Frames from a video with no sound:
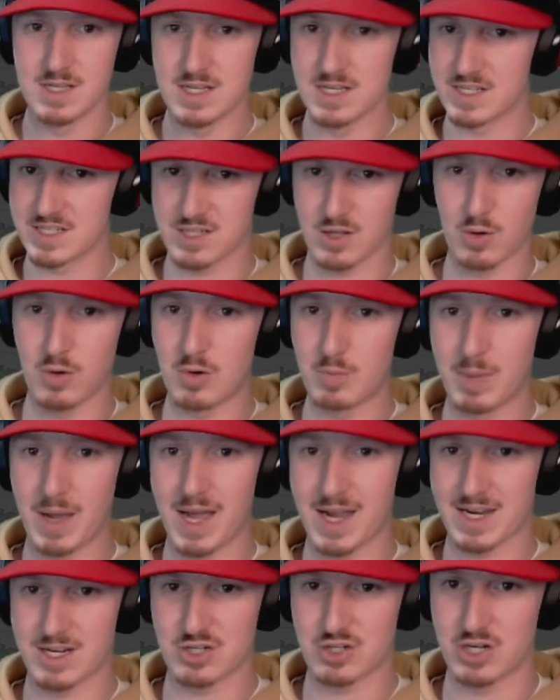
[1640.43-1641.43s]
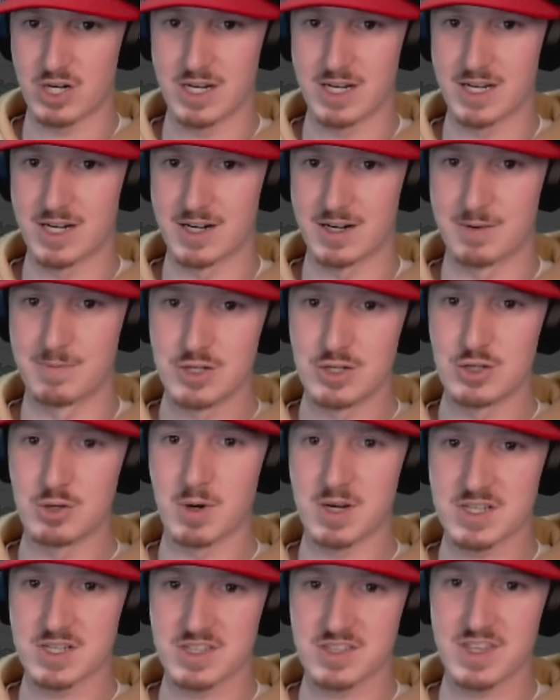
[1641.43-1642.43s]
He's the whole package right here.
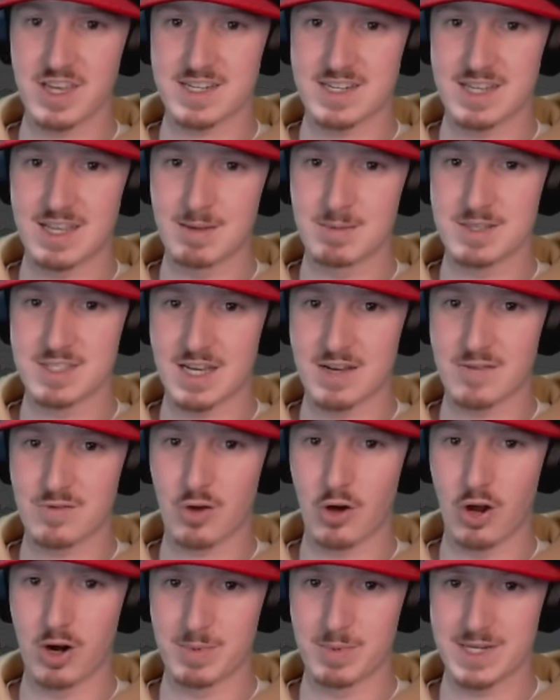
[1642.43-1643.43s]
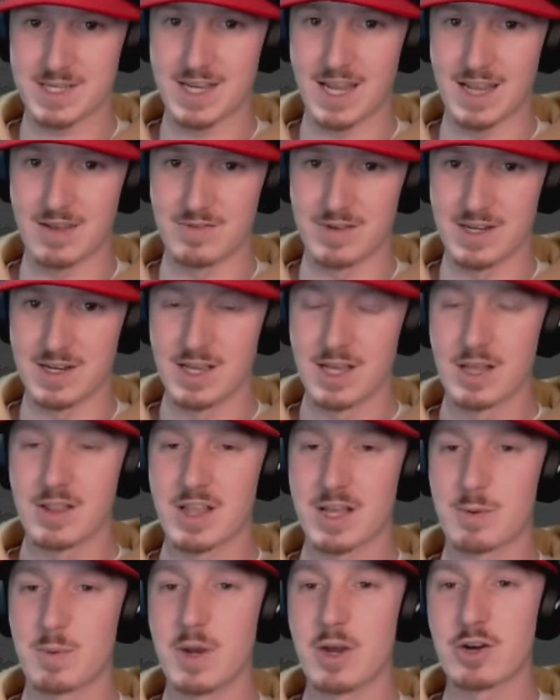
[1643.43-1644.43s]
Do I select him instead of Connor McDavid?
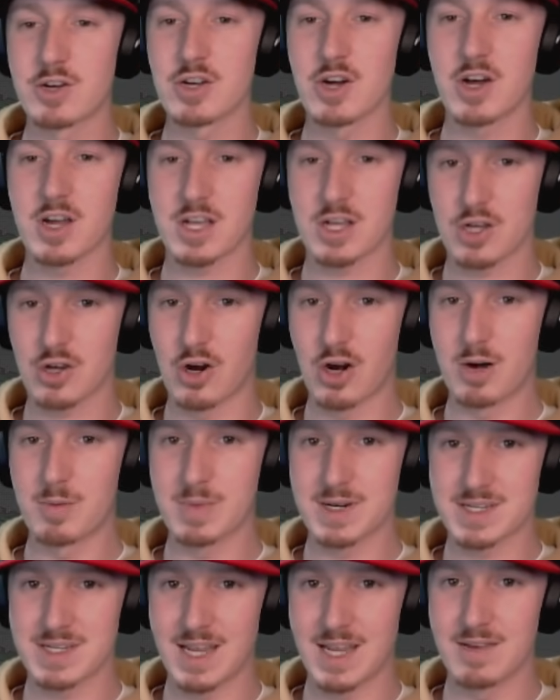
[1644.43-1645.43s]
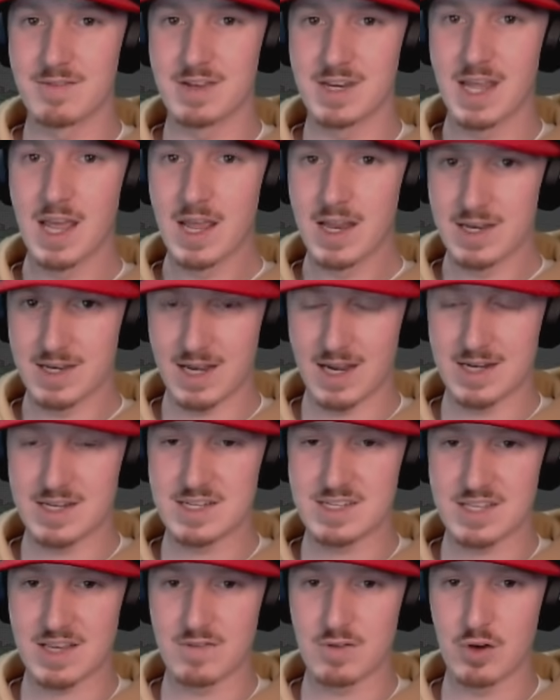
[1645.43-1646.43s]
Like, we are talking Connor McDavid,
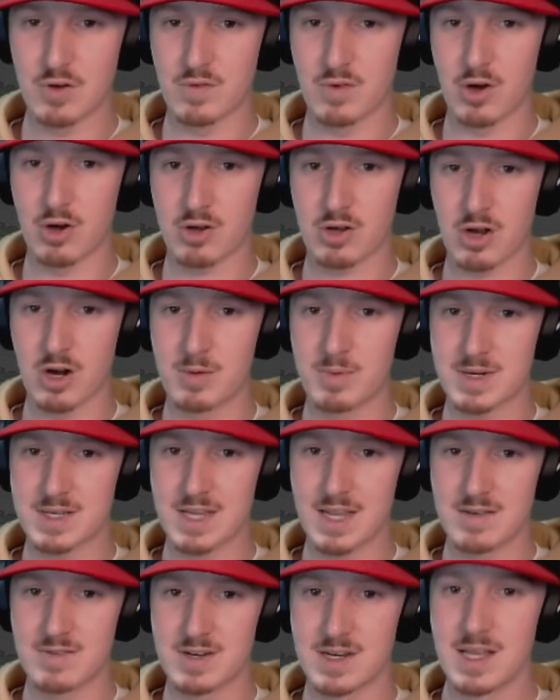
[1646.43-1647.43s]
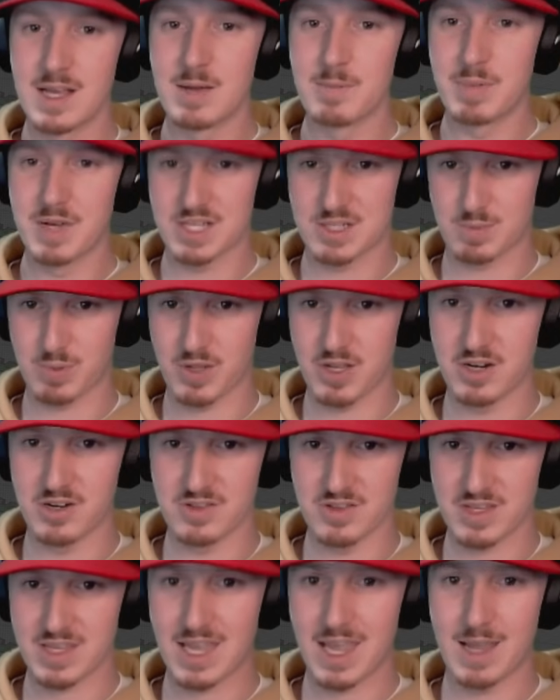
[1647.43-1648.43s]
97 overall Connor McDavid, best player
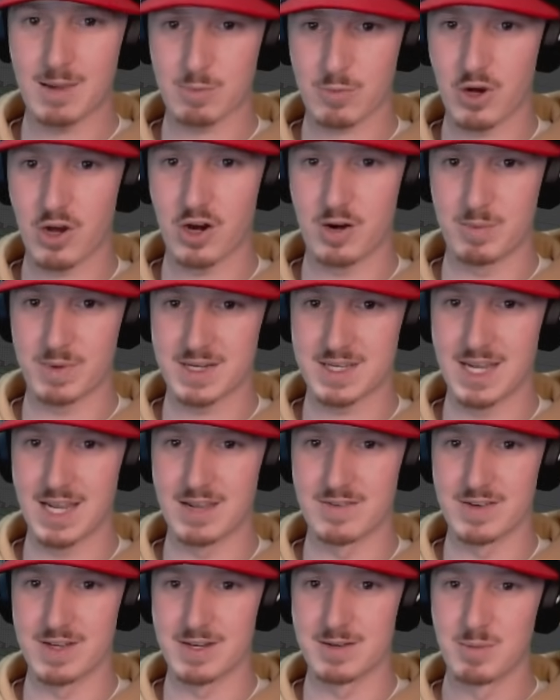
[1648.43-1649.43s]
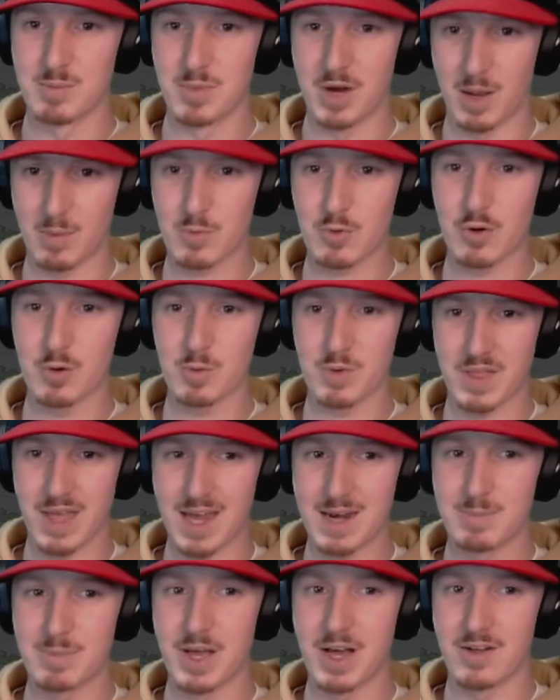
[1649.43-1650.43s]
in the game, Connor McDavid. But I'm going with
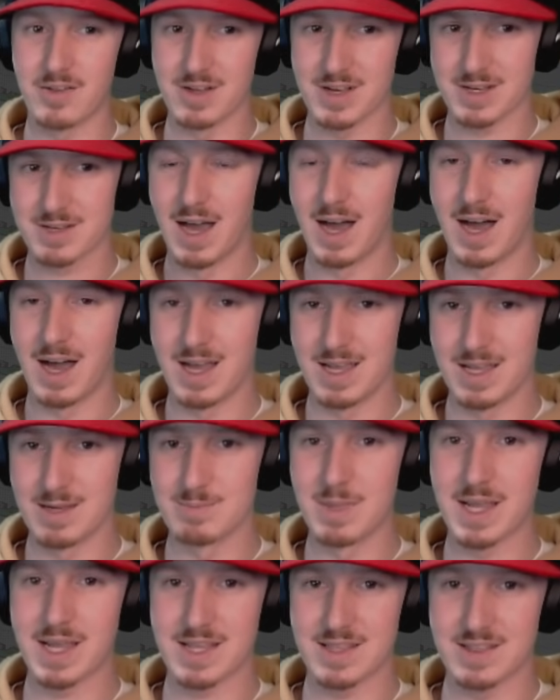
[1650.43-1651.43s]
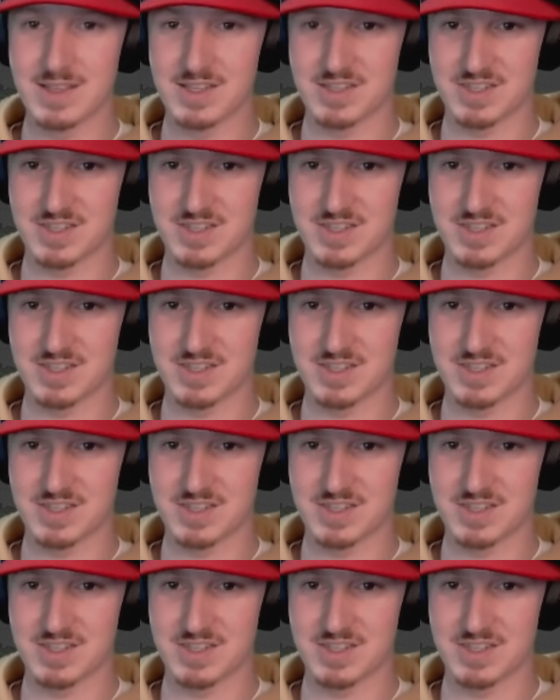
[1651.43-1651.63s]
Adam Pelech. I am making this